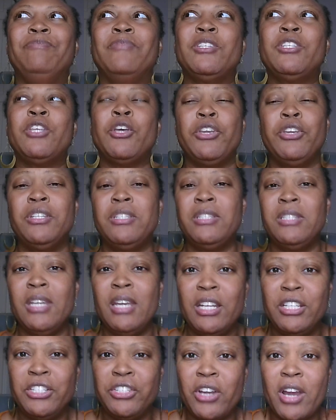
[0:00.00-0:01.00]
so you see
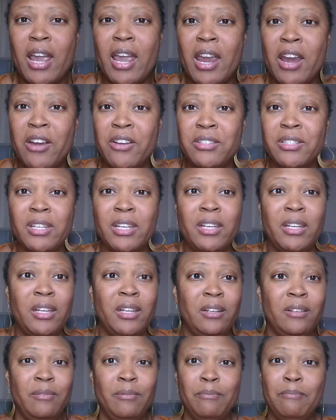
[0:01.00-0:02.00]
that your heirs
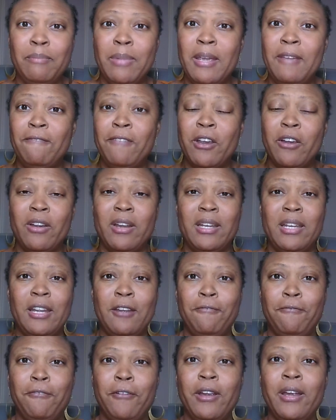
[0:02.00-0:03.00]
could be very
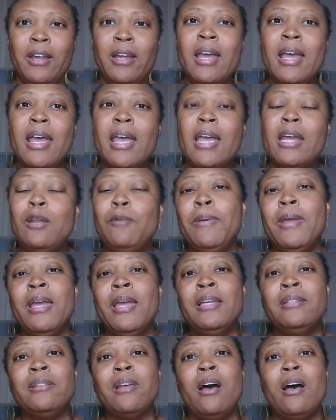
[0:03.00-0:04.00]
different. It
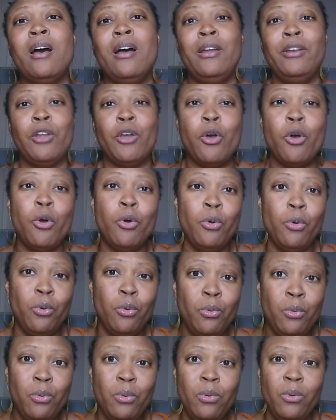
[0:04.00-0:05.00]
depends on
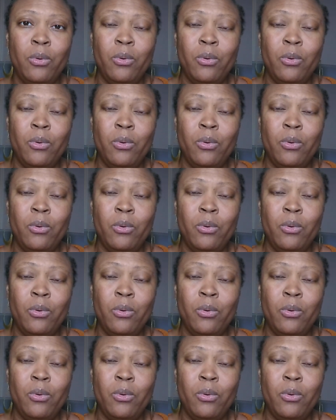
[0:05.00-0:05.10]
who.